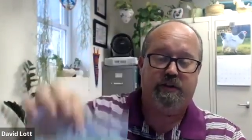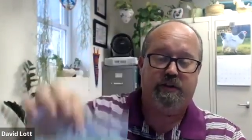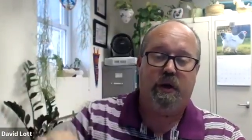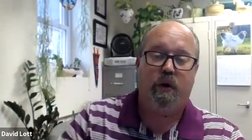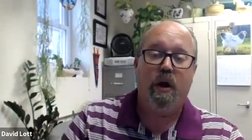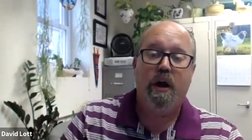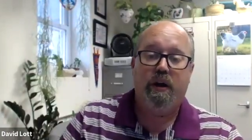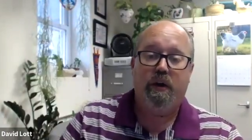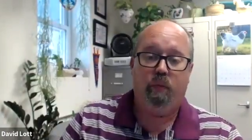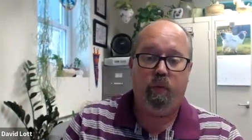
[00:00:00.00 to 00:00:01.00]
So
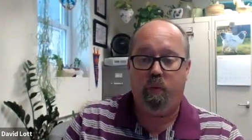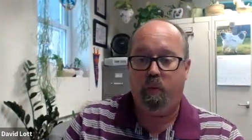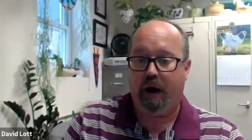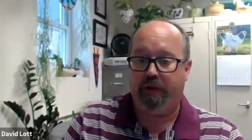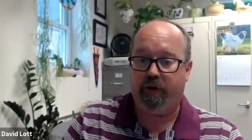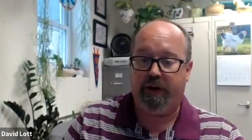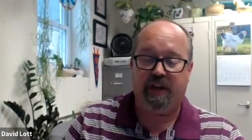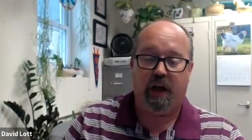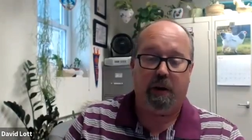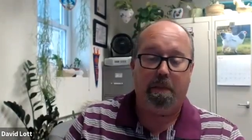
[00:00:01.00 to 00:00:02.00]
whether it's
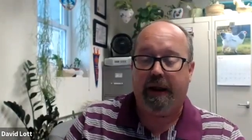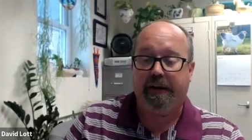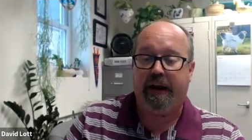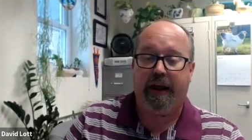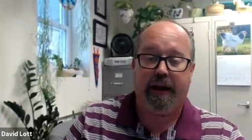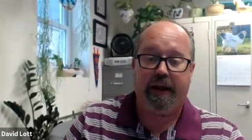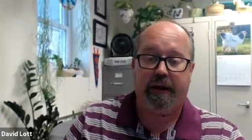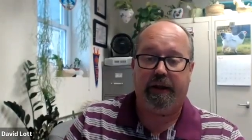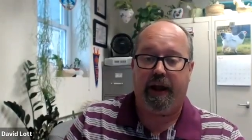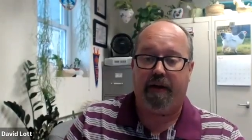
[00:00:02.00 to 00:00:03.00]
on a
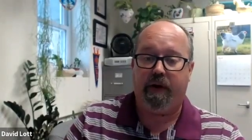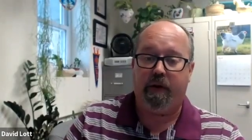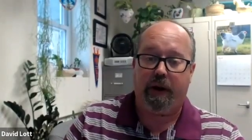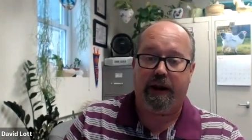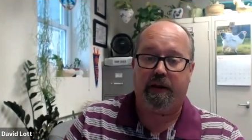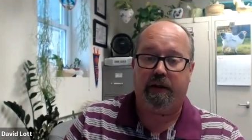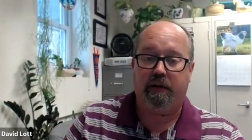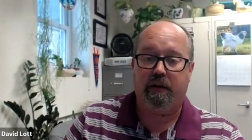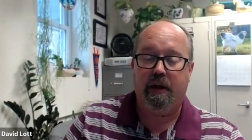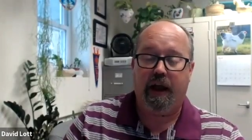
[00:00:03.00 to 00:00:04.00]
Monday every week,
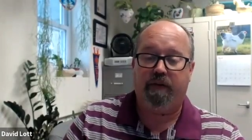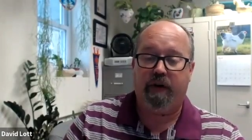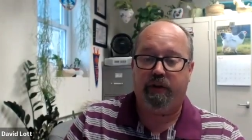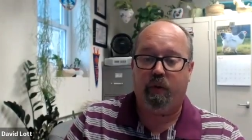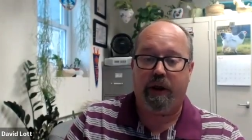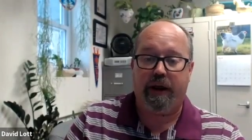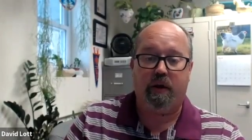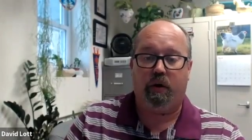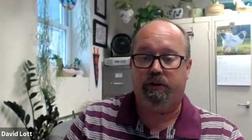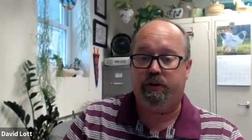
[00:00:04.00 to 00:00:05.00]
every other week,
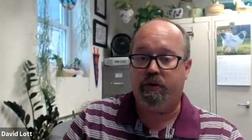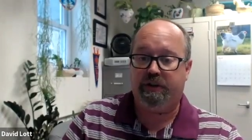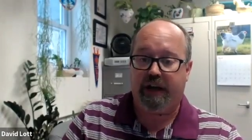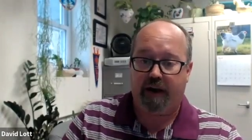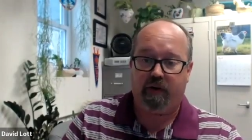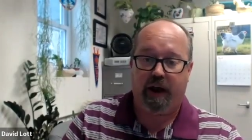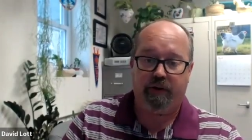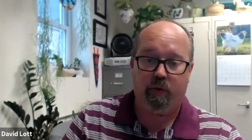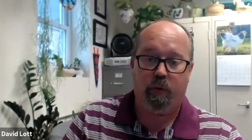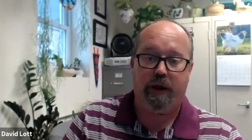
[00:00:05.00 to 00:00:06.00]
or a Tuesday every
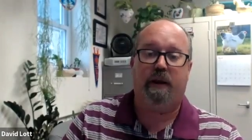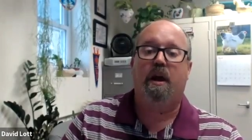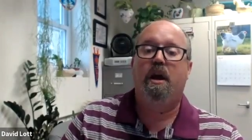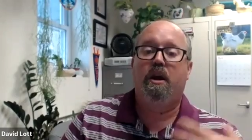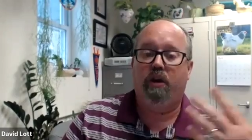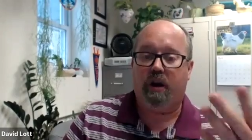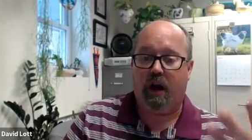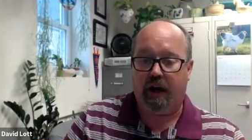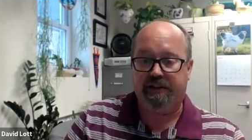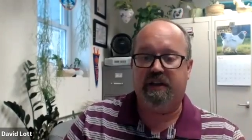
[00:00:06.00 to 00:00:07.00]
other week, you're
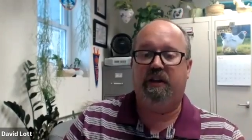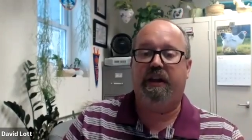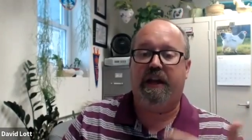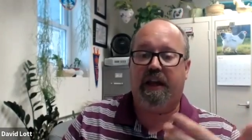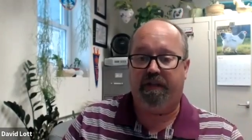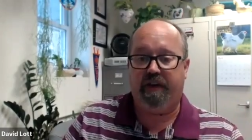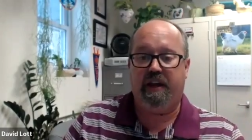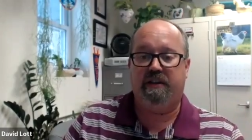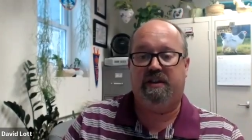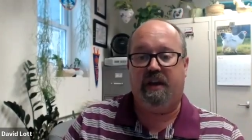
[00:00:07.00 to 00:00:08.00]
constantly giving
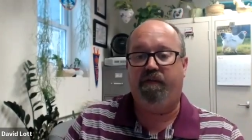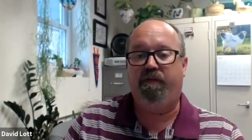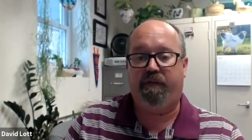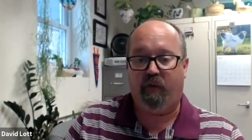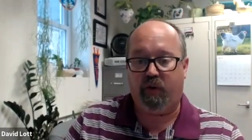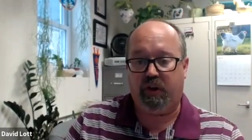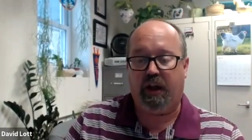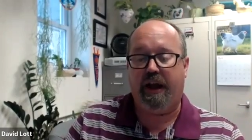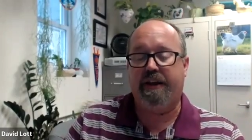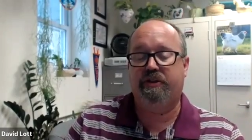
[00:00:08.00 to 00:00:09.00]
it some
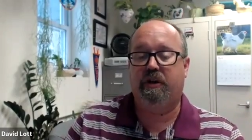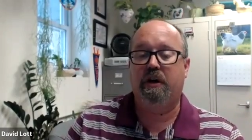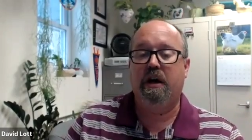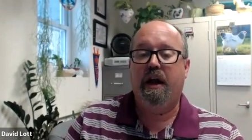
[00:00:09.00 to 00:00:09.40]
fertilizer